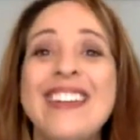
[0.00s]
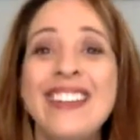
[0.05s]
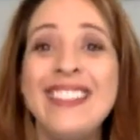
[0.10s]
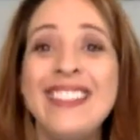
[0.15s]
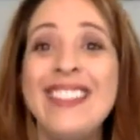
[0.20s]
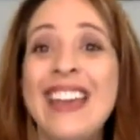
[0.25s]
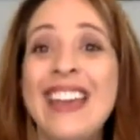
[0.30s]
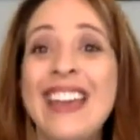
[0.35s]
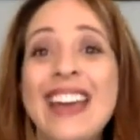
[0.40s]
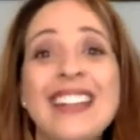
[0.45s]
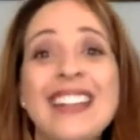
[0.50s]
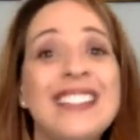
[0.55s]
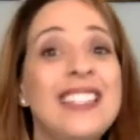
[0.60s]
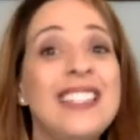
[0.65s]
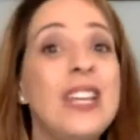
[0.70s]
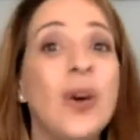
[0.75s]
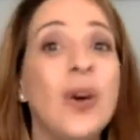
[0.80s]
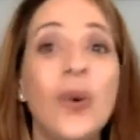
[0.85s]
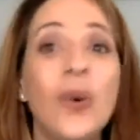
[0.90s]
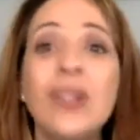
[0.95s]
that is
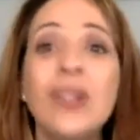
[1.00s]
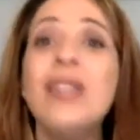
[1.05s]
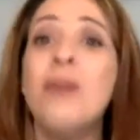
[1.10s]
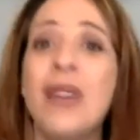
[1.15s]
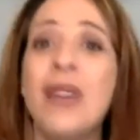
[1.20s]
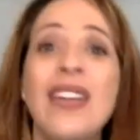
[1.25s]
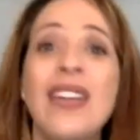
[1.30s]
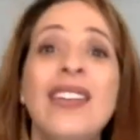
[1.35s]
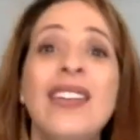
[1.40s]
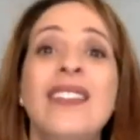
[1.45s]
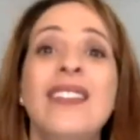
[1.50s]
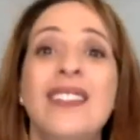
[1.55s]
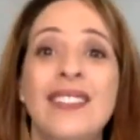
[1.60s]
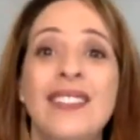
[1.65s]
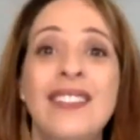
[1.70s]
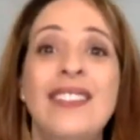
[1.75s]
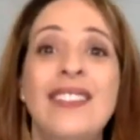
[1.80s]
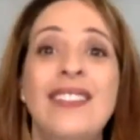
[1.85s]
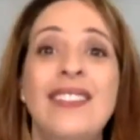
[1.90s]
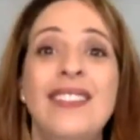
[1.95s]
the only way
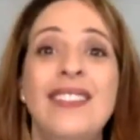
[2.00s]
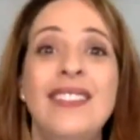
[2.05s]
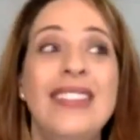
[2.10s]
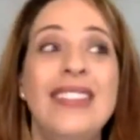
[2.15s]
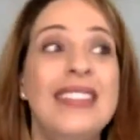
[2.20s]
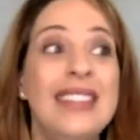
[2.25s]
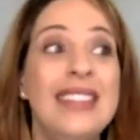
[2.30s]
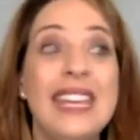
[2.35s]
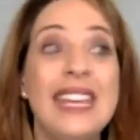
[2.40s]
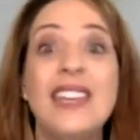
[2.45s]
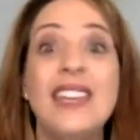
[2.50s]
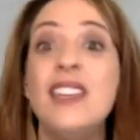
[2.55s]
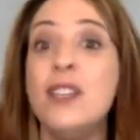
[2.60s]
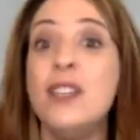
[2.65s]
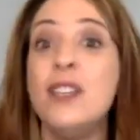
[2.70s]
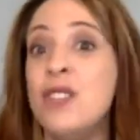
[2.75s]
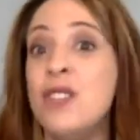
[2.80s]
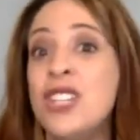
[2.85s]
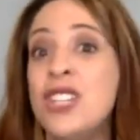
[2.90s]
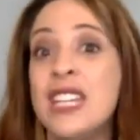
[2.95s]
that they can
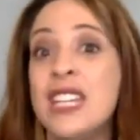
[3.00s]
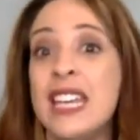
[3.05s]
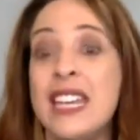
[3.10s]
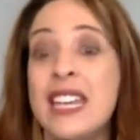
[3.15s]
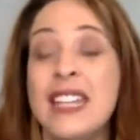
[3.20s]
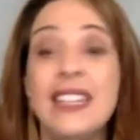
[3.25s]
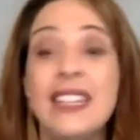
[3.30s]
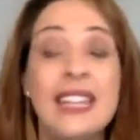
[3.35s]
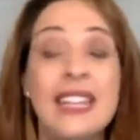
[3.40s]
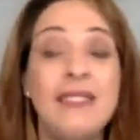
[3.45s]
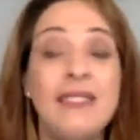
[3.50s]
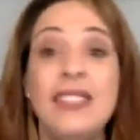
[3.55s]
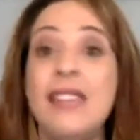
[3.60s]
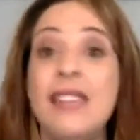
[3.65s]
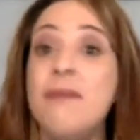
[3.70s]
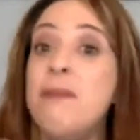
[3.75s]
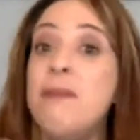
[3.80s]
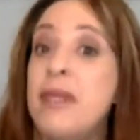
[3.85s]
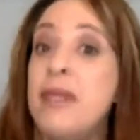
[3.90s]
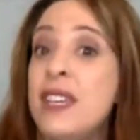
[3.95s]
communicate. And
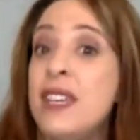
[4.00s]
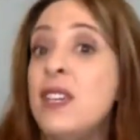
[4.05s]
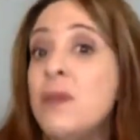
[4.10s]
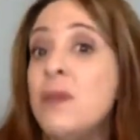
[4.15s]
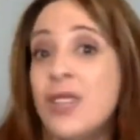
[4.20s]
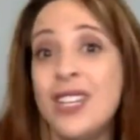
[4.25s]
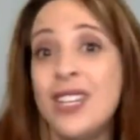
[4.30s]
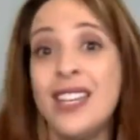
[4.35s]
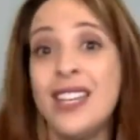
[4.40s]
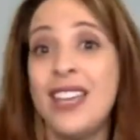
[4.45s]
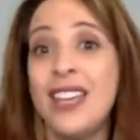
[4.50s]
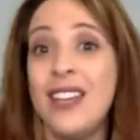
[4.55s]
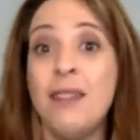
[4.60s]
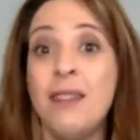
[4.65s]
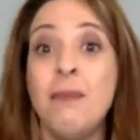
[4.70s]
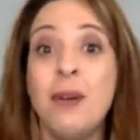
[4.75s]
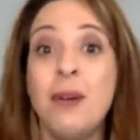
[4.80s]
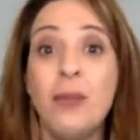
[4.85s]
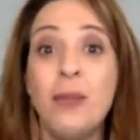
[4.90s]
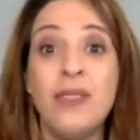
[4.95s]
they've been communicating,
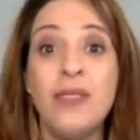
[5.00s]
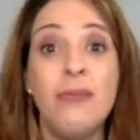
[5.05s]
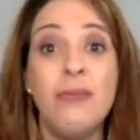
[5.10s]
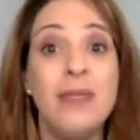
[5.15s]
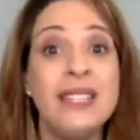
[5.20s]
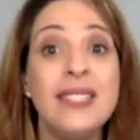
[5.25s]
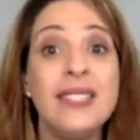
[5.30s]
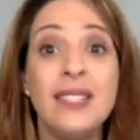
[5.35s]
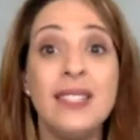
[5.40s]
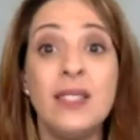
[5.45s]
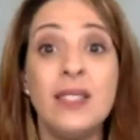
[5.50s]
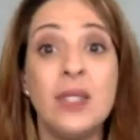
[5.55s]
but we've missed it.